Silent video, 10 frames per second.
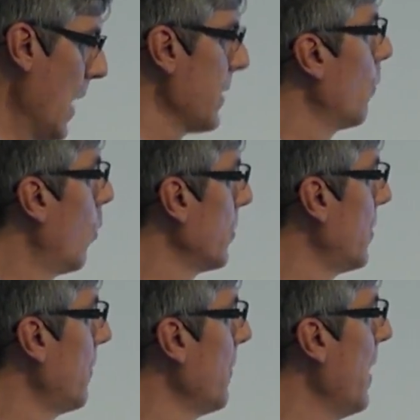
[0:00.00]

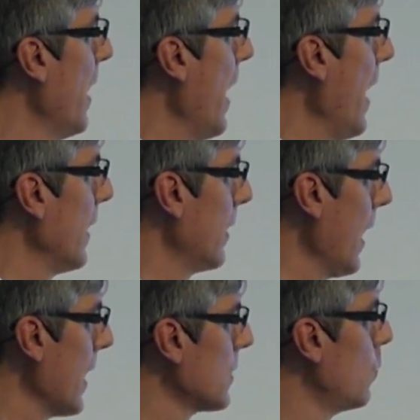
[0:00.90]
underwater. And
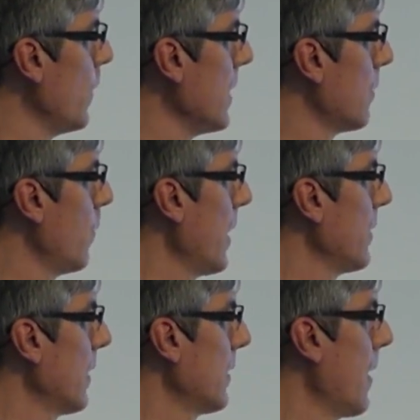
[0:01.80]
last week, we
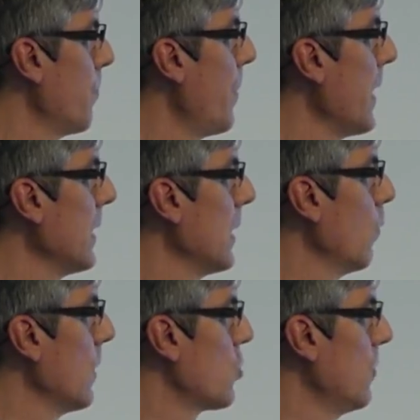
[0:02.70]
had a campaign
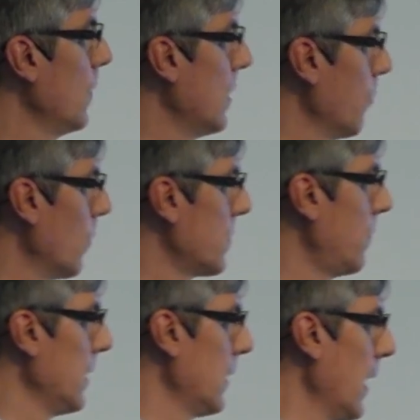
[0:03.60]
in which we
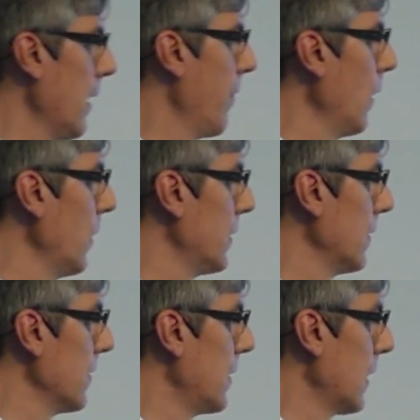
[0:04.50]
demonstrated and
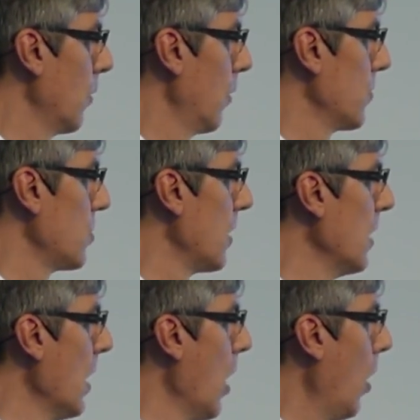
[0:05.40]
evaluated this technology
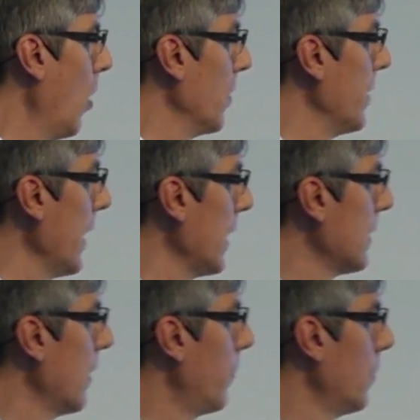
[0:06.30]
on the
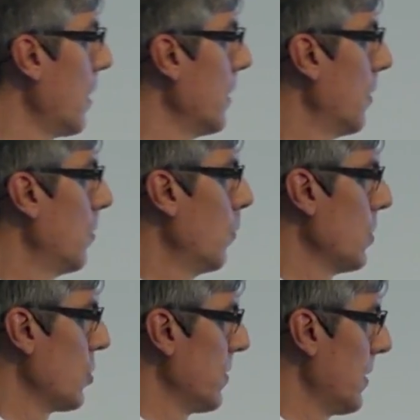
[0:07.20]
Etna volcano,
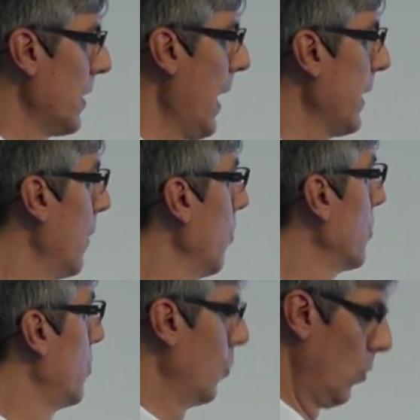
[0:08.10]
which is an
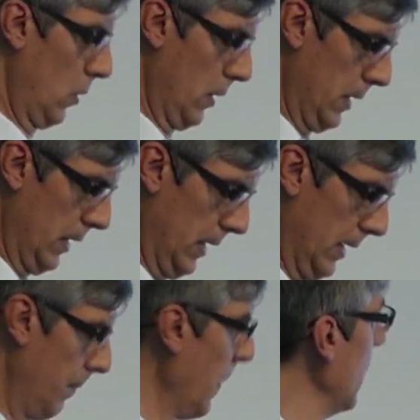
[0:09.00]
analog to
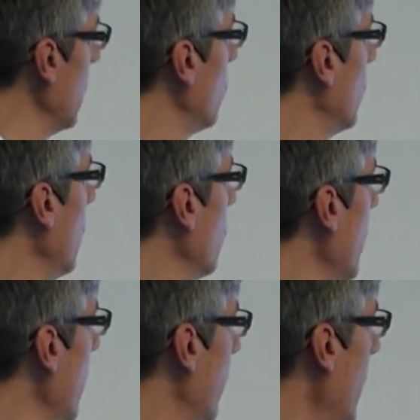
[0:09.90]
the lunar